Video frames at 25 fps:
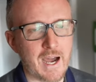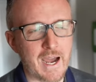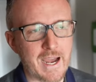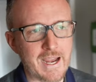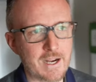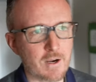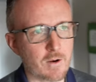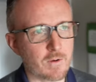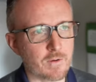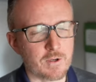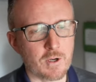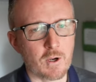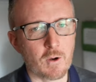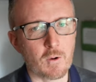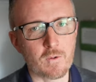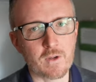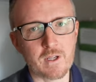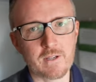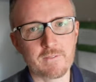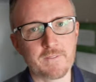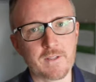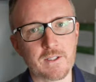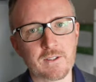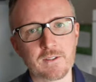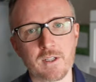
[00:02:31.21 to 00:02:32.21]
I don't know
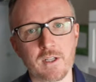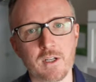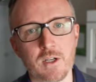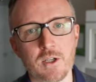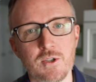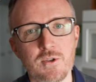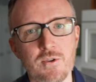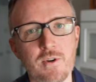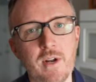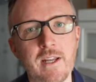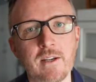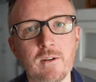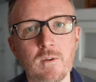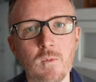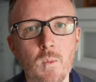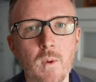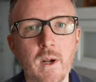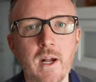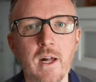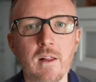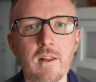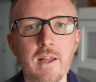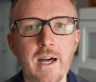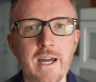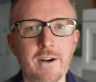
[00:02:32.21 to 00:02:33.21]
if it's gonna trend
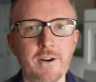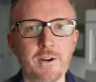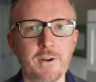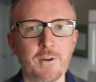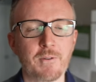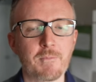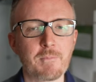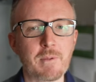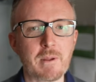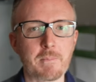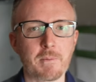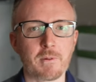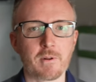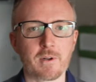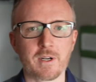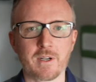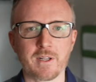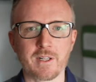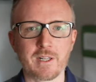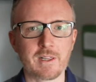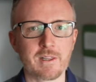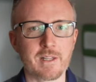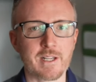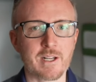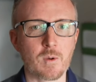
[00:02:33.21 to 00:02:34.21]
well. I don't know if people are gonna
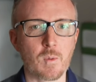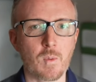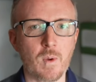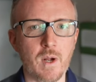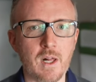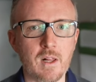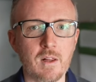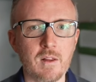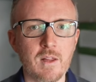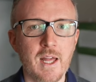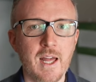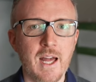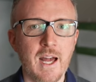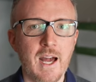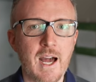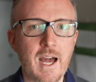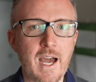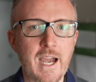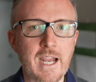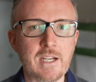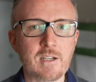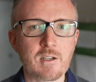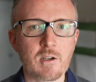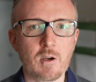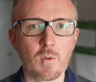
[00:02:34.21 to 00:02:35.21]
click well.
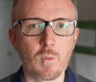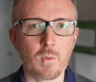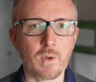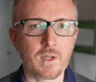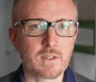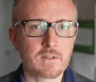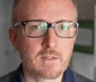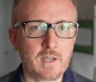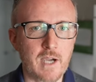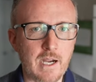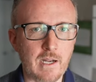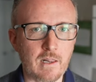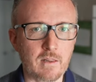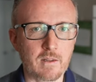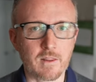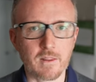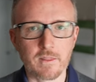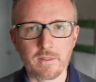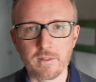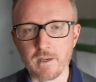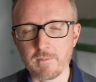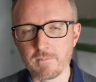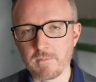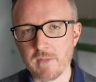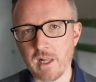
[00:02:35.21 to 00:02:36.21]
I know what title and
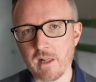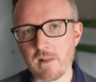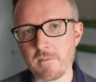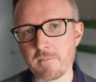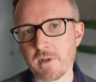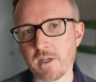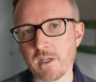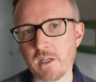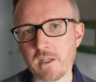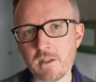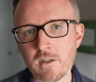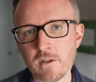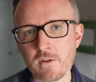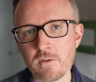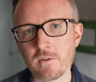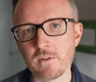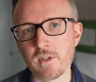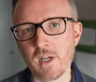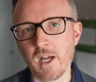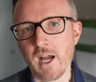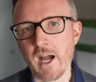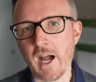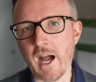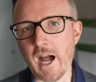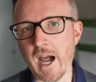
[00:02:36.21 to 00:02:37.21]
thumbnail I'm gonna use.
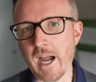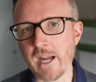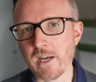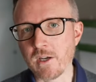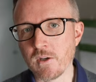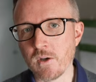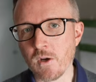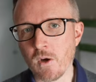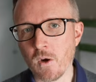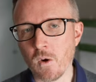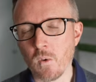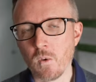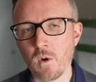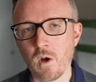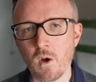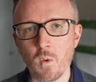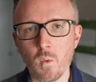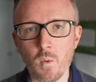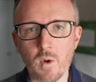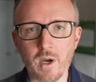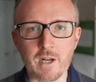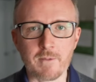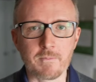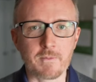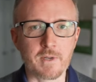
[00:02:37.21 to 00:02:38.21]
I know
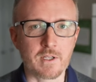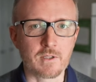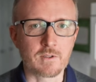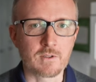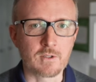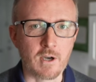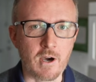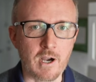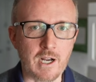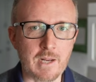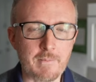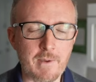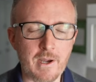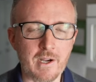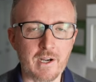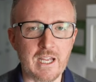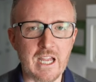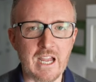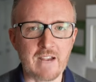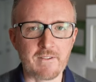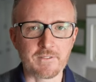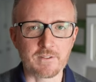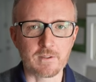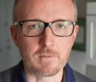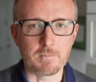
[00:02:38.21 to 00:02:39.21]
what I'm gonna talk about. I
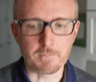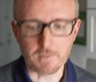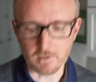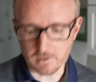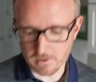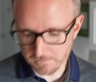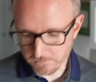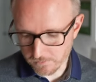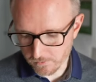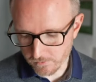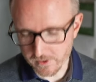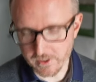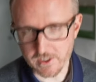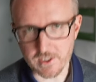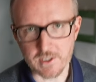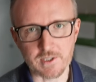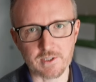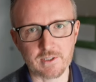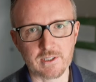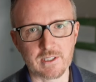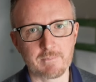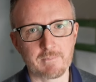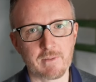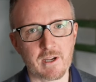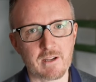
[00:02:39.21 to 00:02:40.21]
have some bullet points
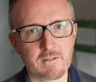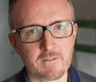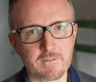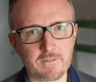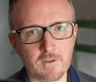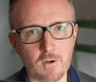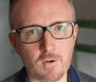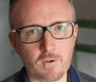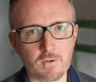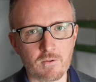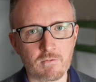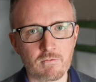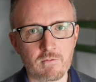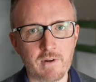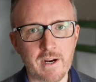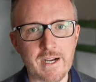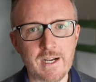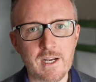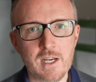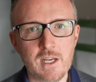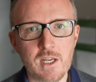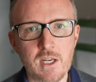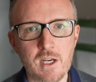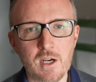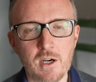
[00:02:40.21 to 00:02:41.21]
just on my phone right
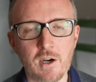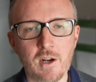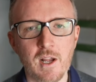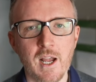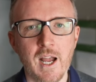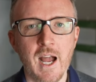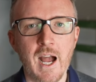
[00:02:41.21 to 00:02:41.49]
here.